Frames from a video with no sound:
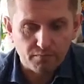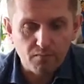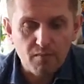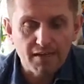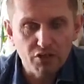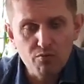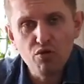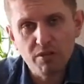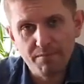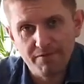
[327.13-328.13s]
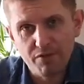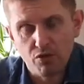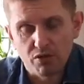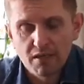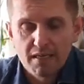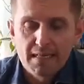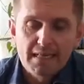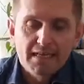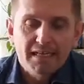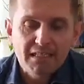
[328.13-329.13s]
The dollar exchange rate has
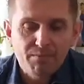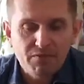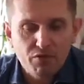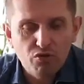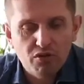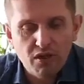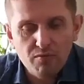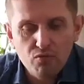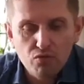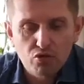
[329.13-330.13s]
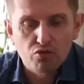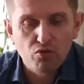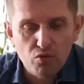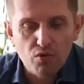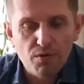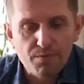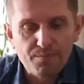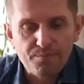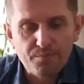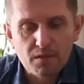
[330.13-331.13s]
punched 79 rubles and euro
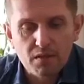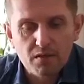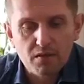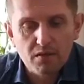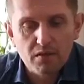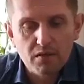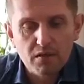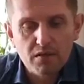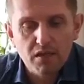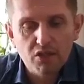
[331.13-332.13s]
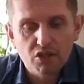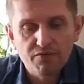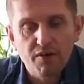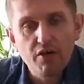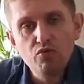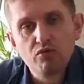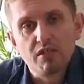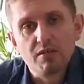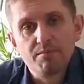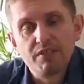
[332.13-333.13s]
85. My forecast
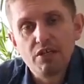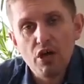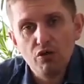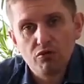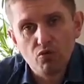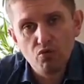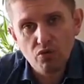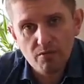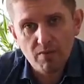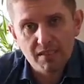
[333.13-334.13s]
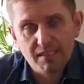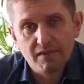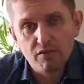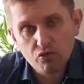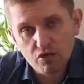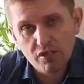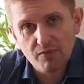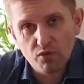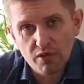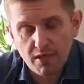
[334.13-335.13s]
such the near future will be
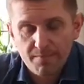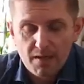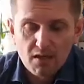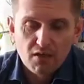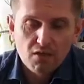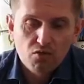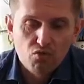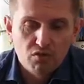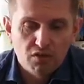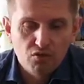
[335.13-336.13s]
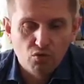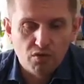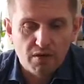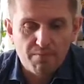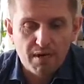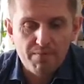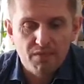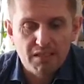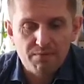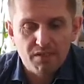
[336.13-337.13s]
100. Then to
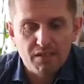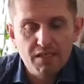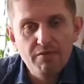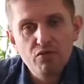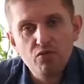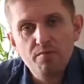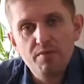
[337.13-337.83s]
150 that it will